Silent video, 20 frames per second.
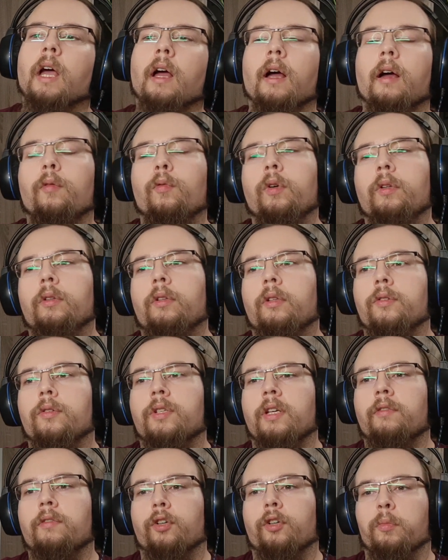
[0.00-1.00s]
I wanted to
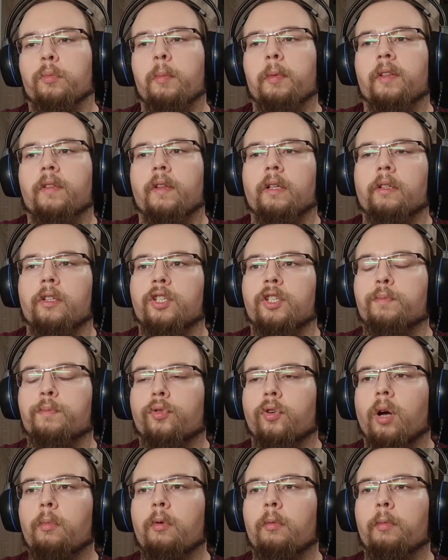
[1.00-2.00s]
say for a moment that it's
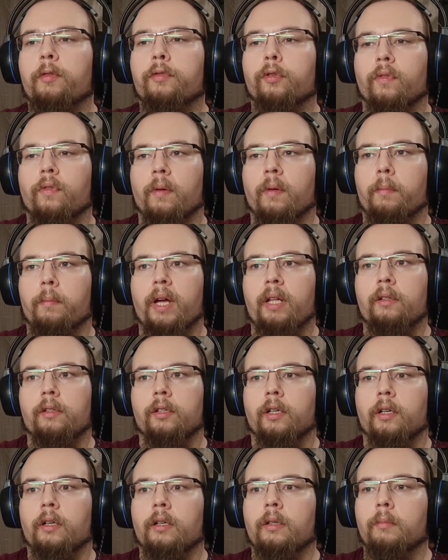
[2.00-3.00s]
probably for the
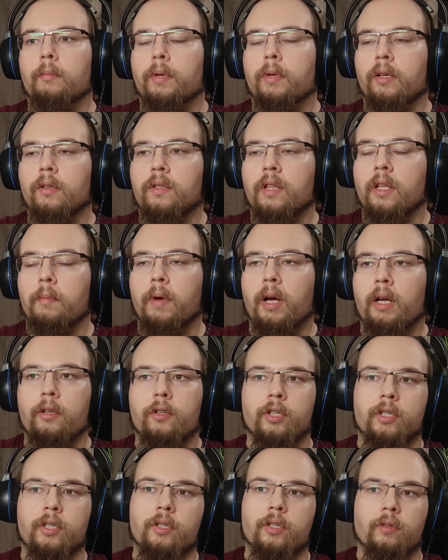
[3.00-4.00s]
better, because they
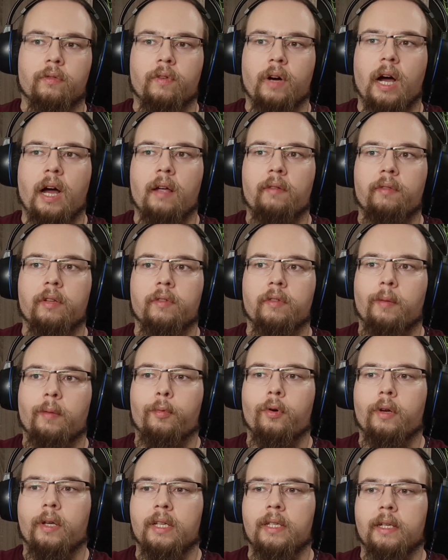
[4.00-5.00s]
might just survive the
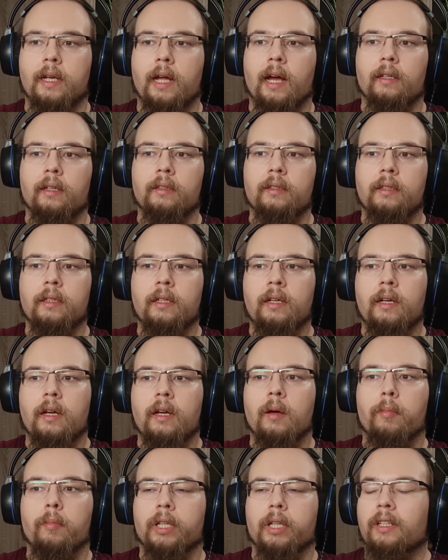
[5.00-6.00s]
Walpurgisnacht,
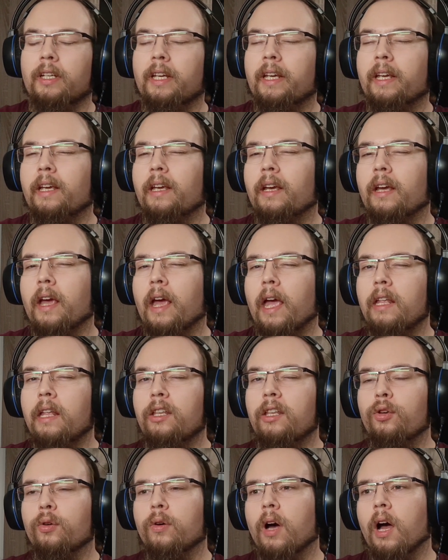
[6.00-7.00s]
but
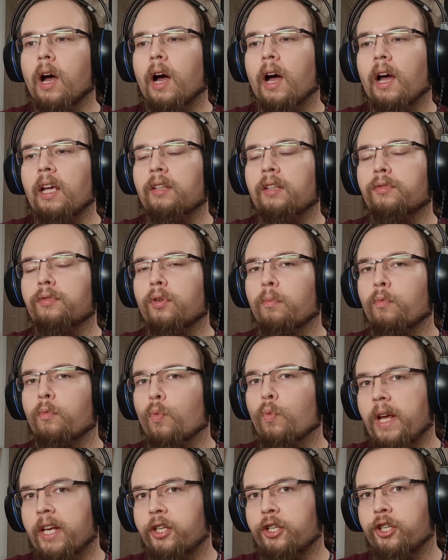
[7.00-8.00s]
can you hide
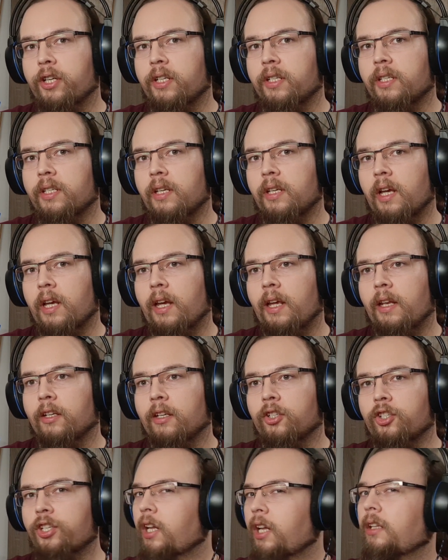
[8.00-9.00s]
from witches in
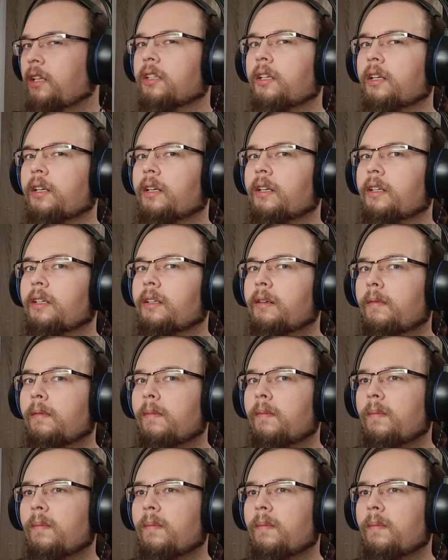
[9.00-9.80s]
a shelter?